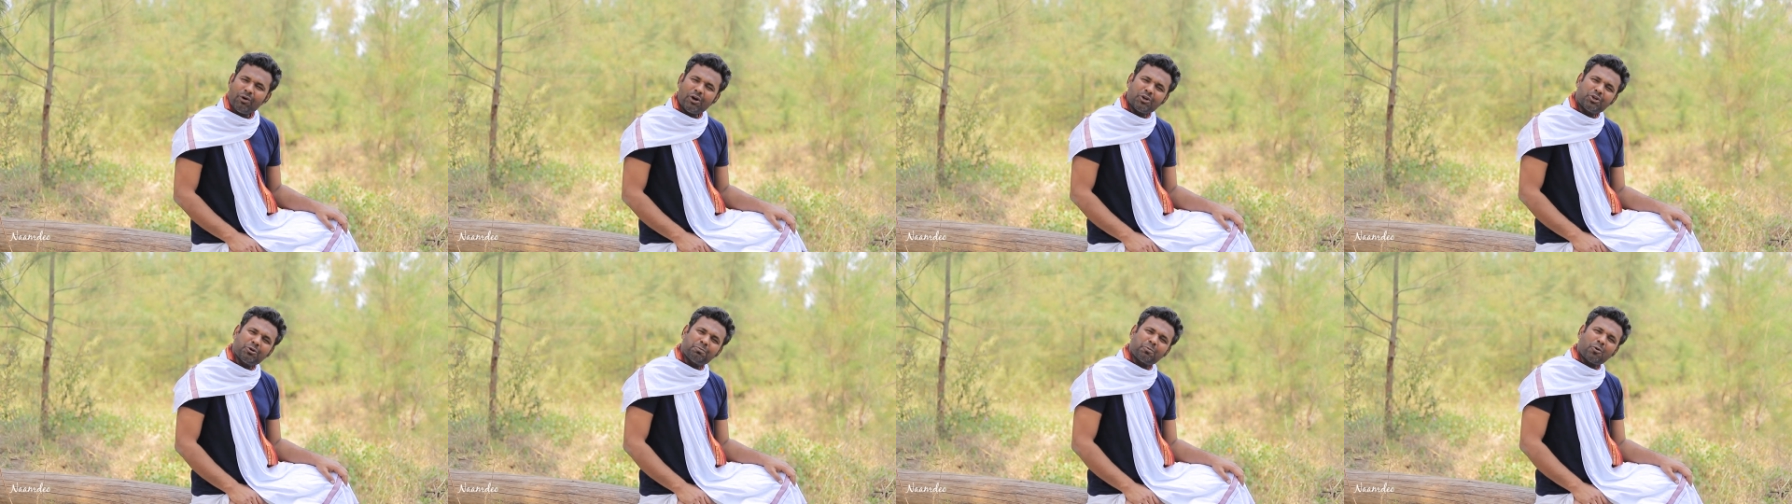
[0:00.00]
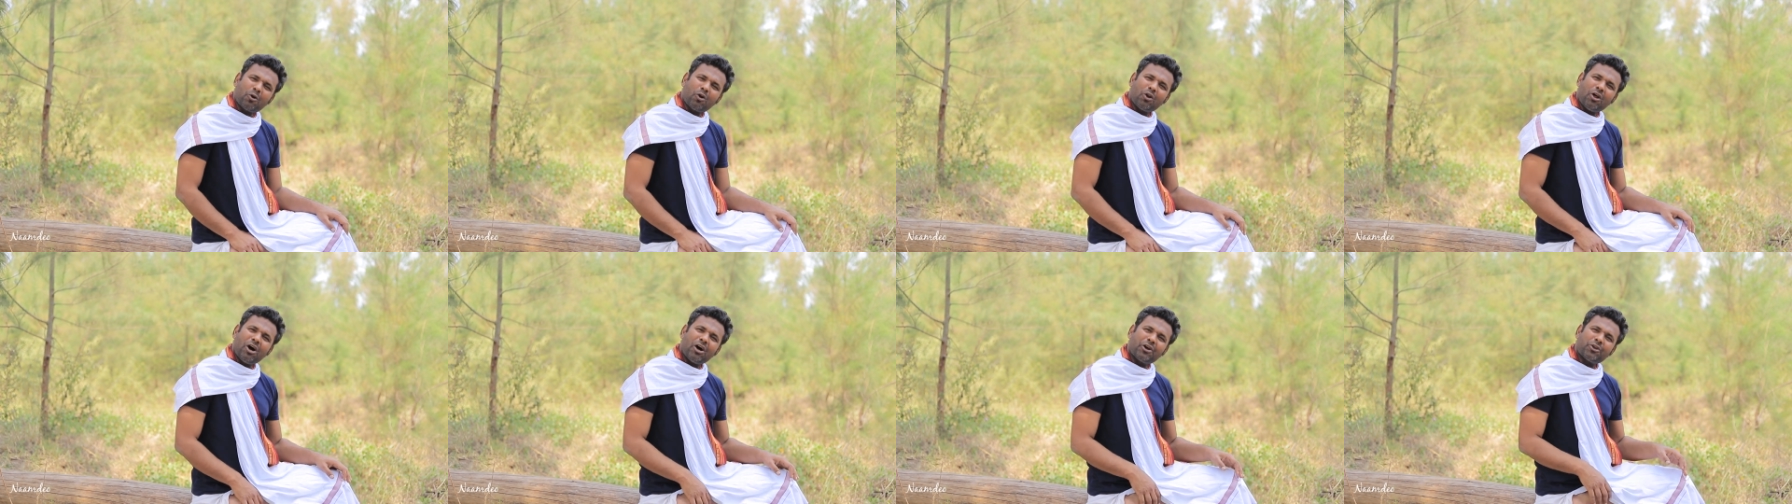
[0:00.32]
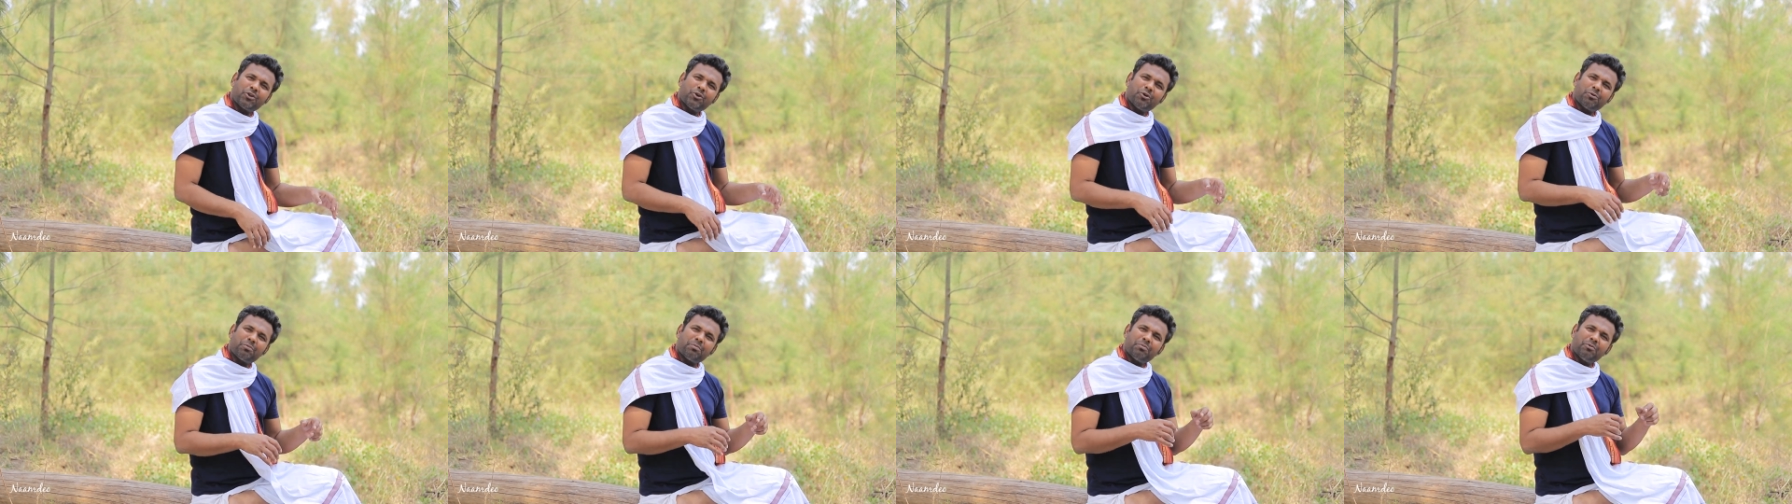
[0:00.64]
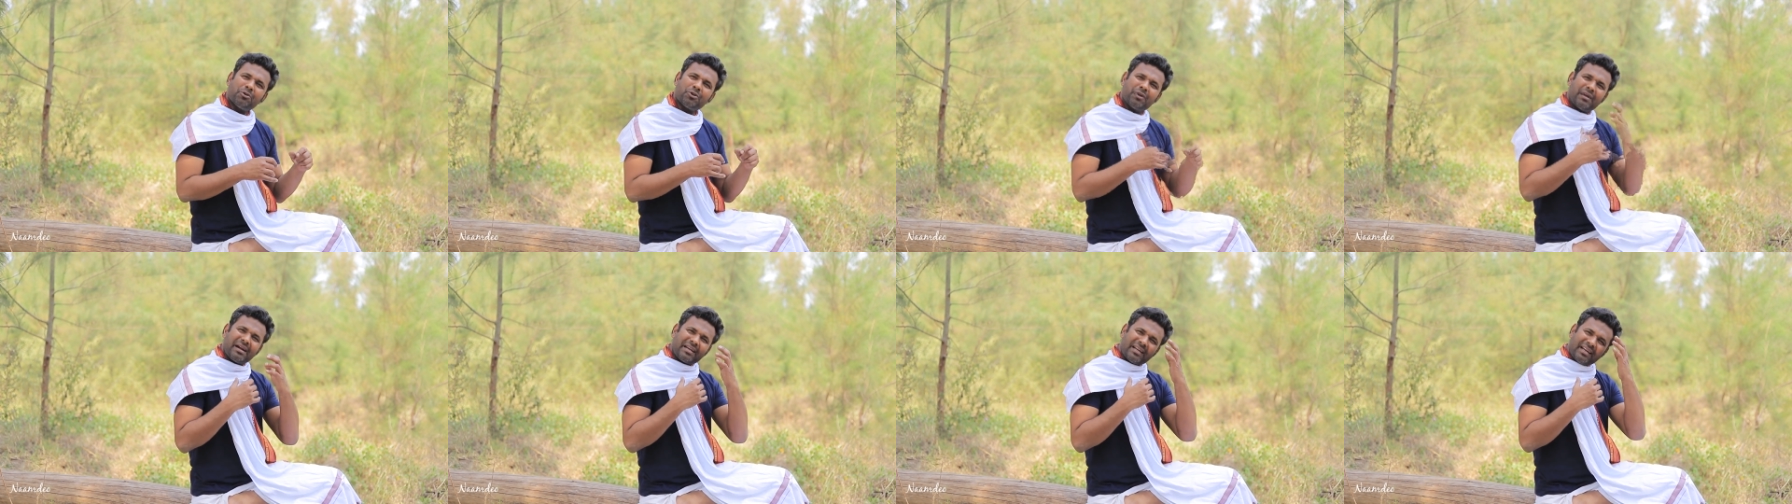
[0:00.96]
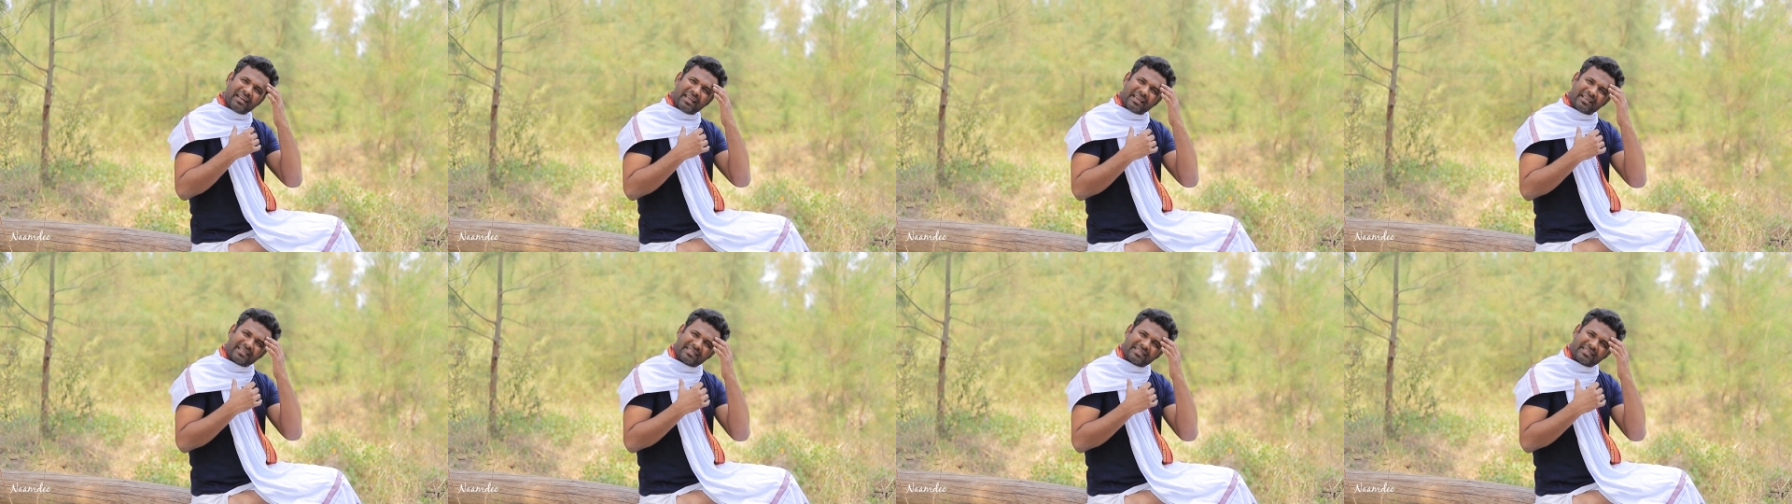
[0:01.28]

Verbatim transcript: you want to prolong your mental